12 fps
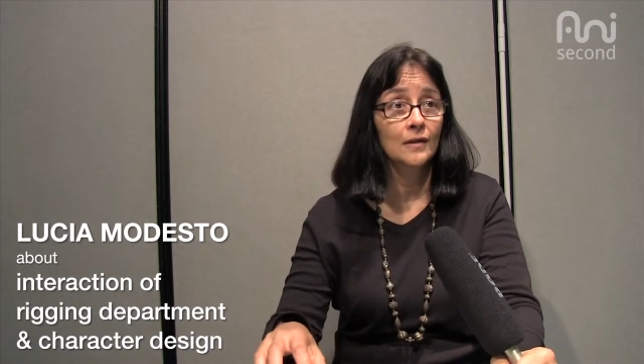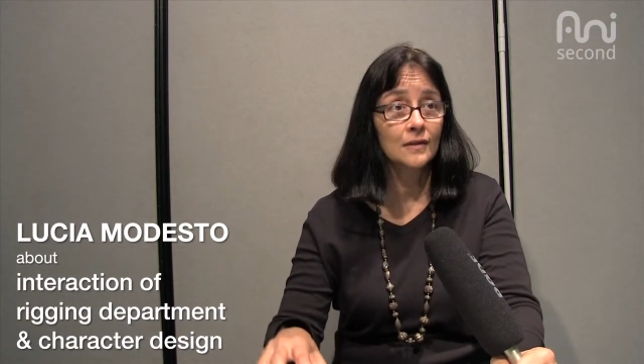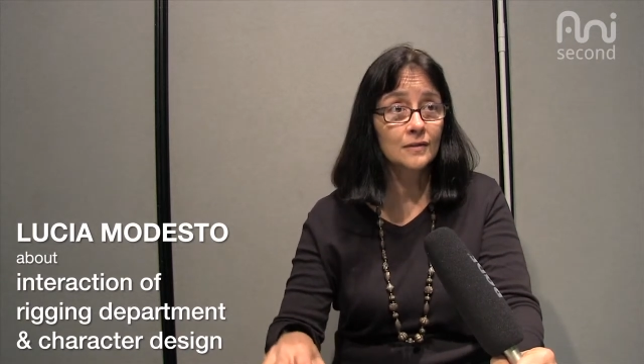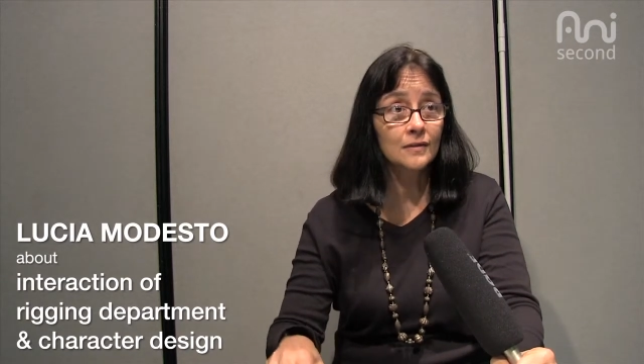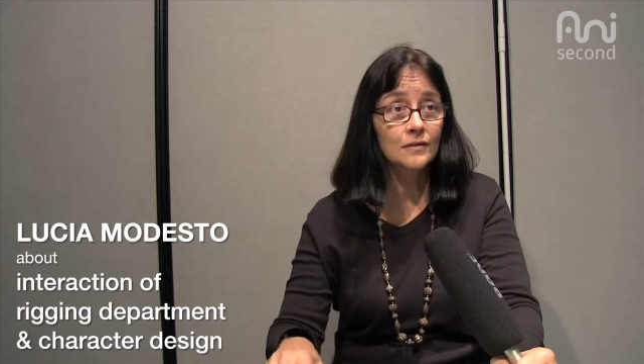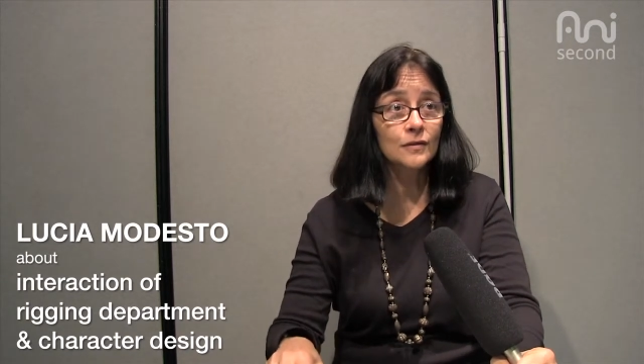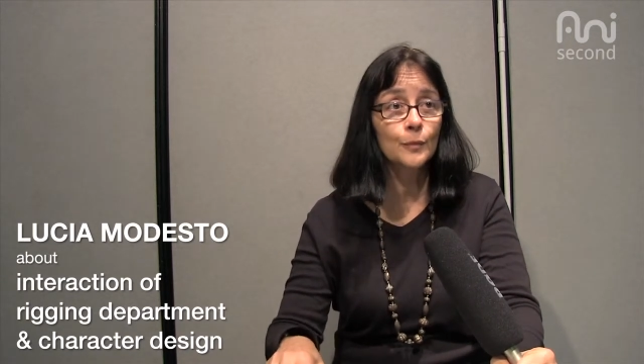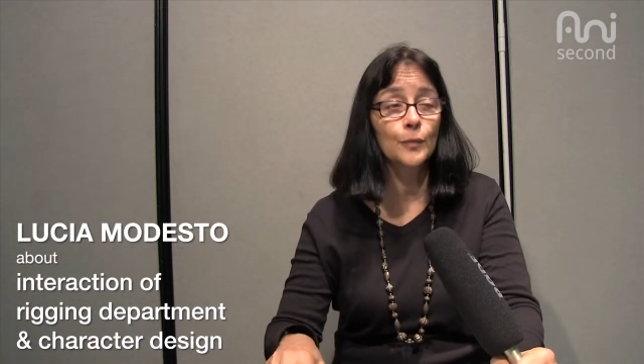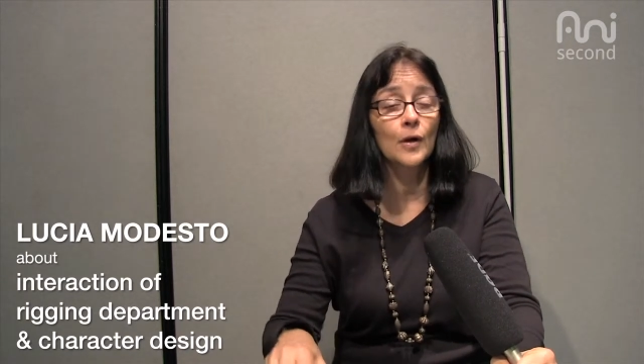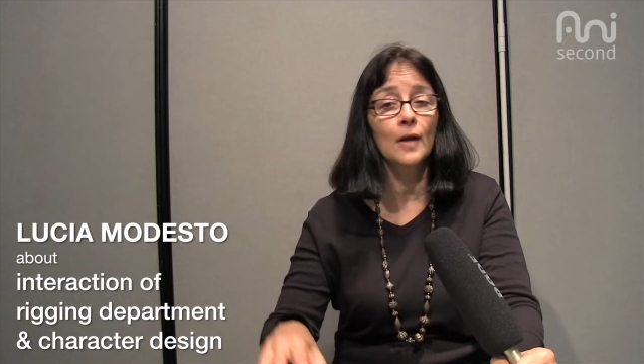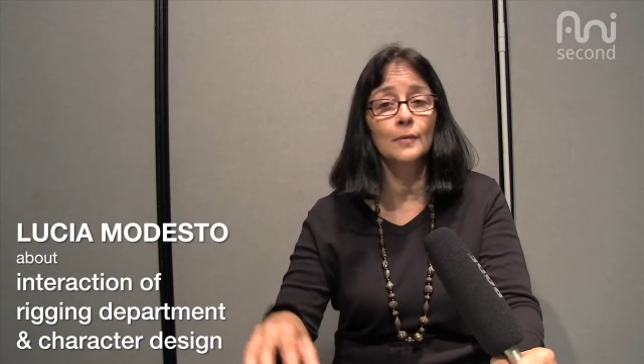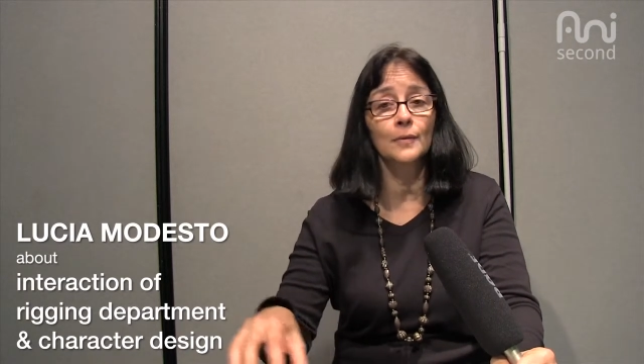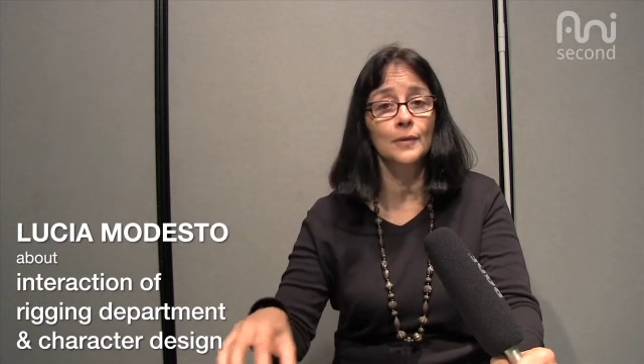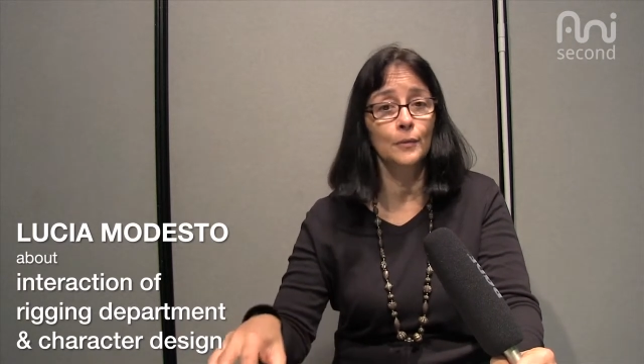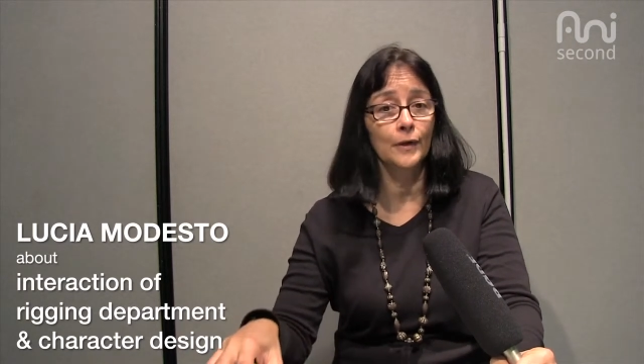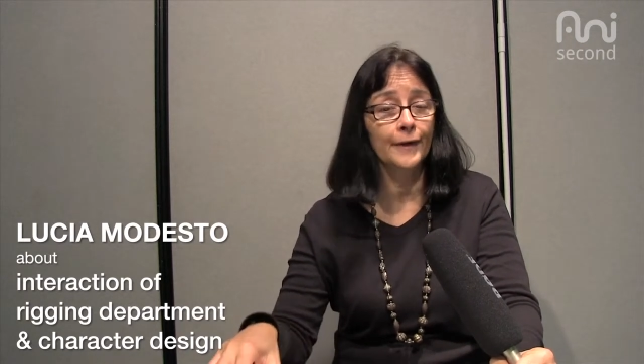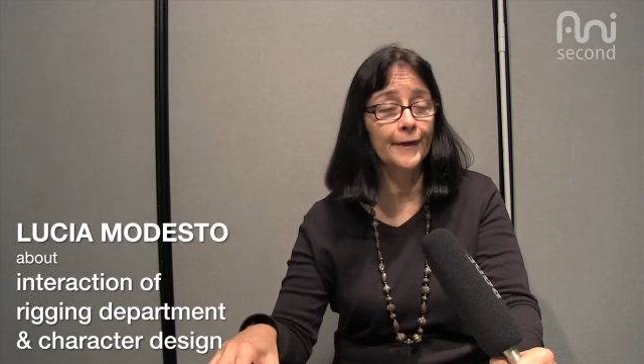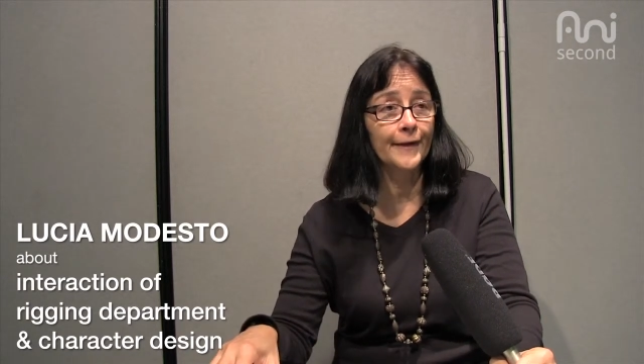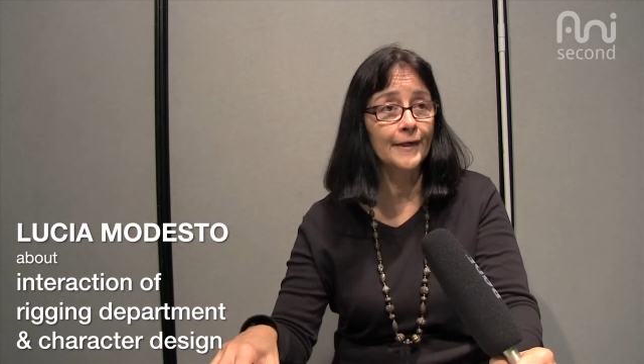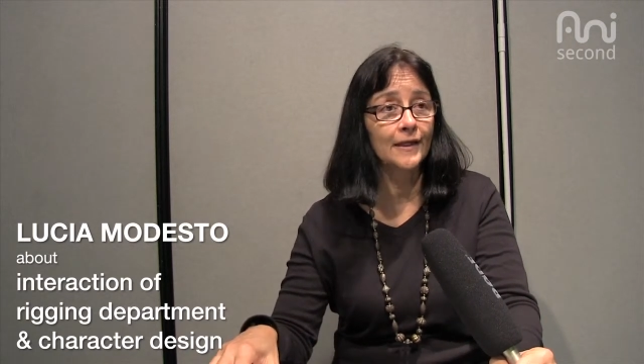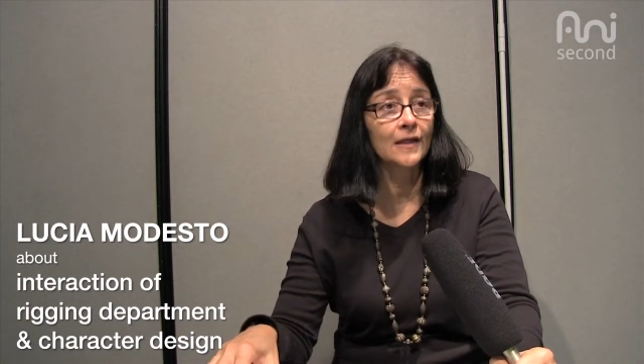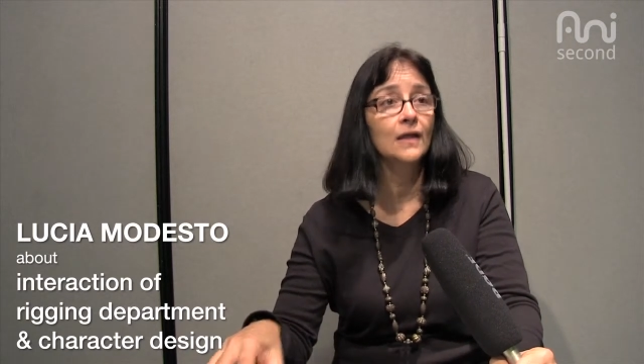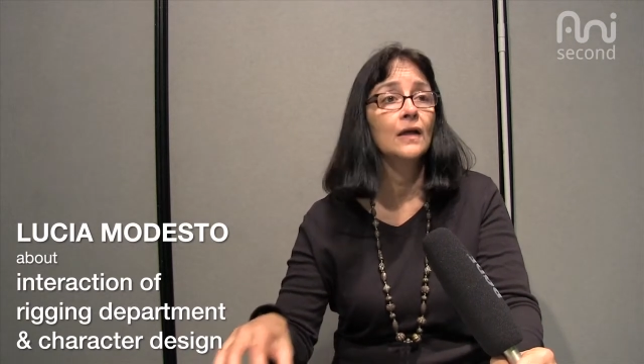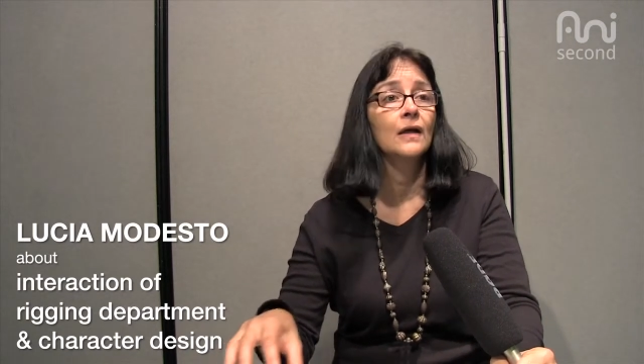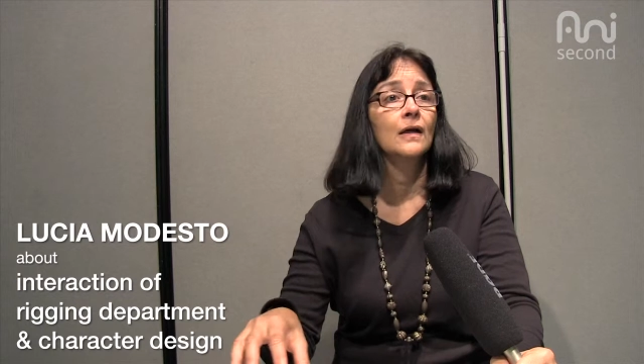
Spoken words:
this is the problem that we're getting.